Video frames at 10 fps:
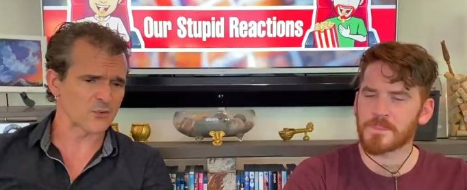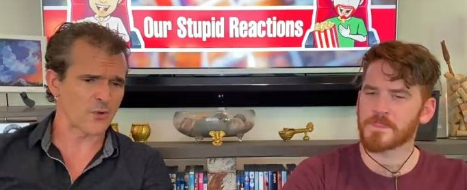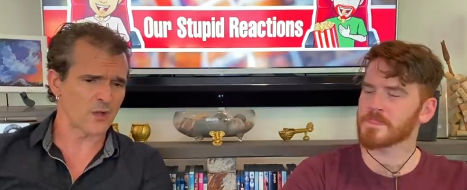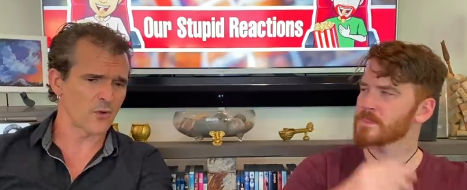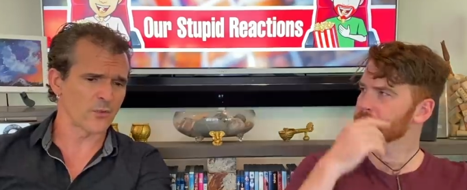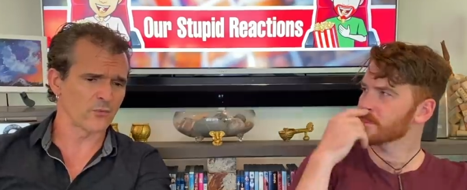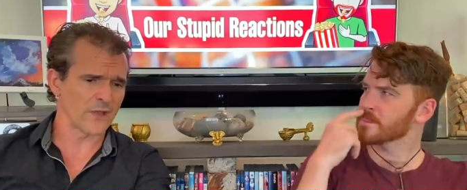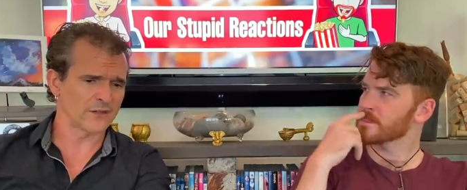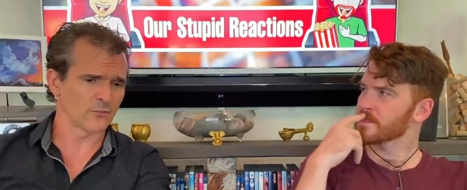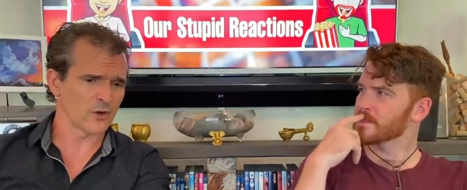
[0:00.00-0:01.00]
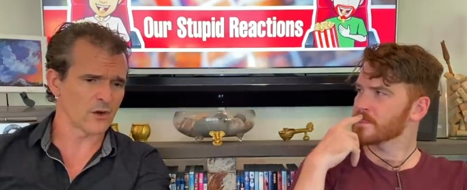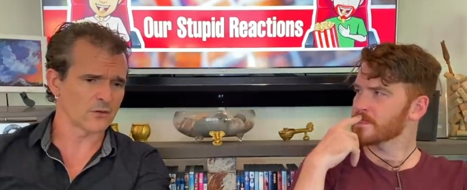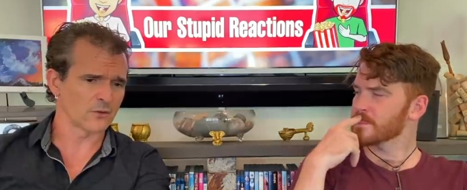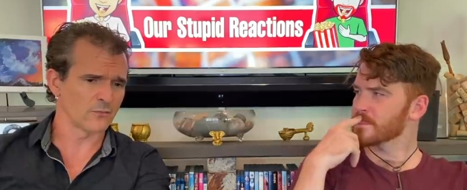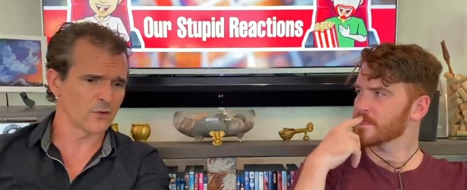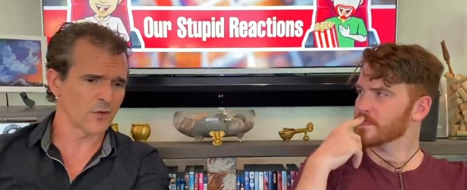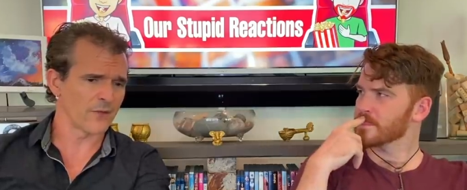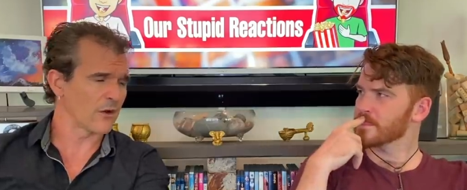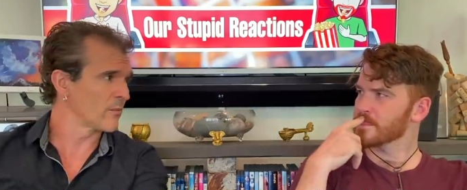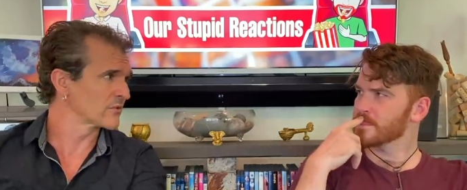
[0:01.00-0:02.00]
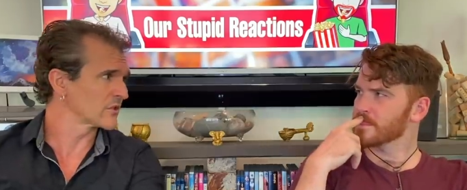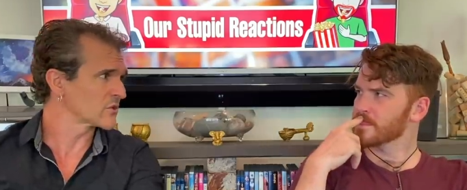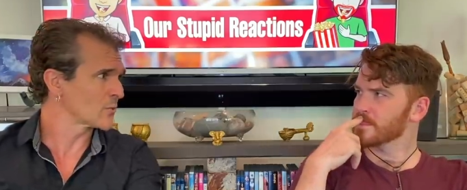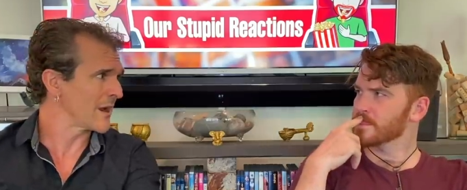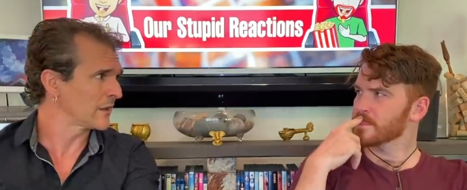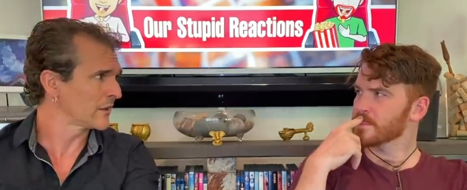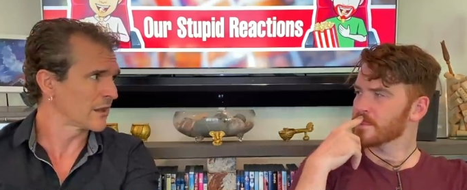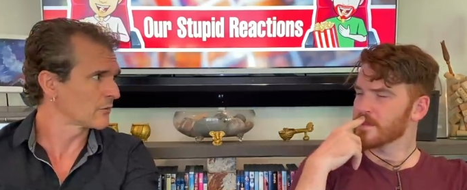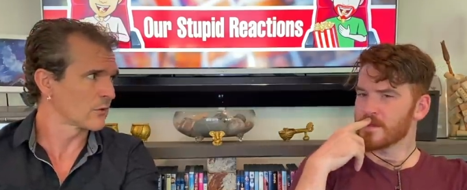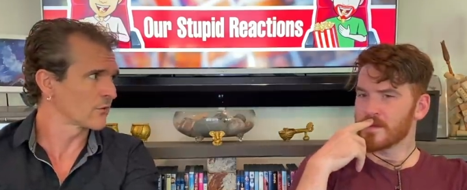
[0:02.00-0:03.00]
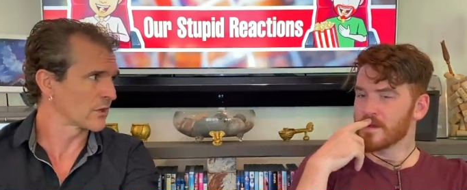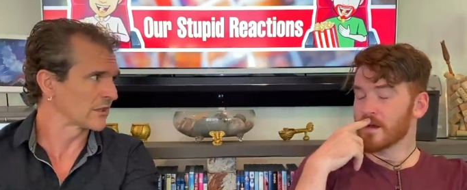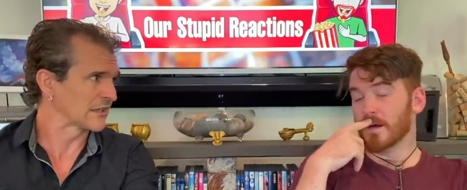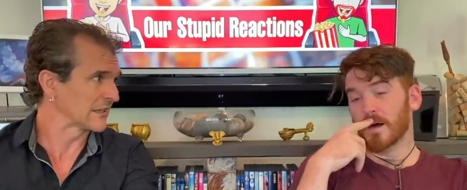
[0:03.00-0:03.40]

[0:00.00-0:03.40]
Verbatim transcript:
Speaker 1: upon what we read in regard to her book about homosexuality? I don't know if they're going to get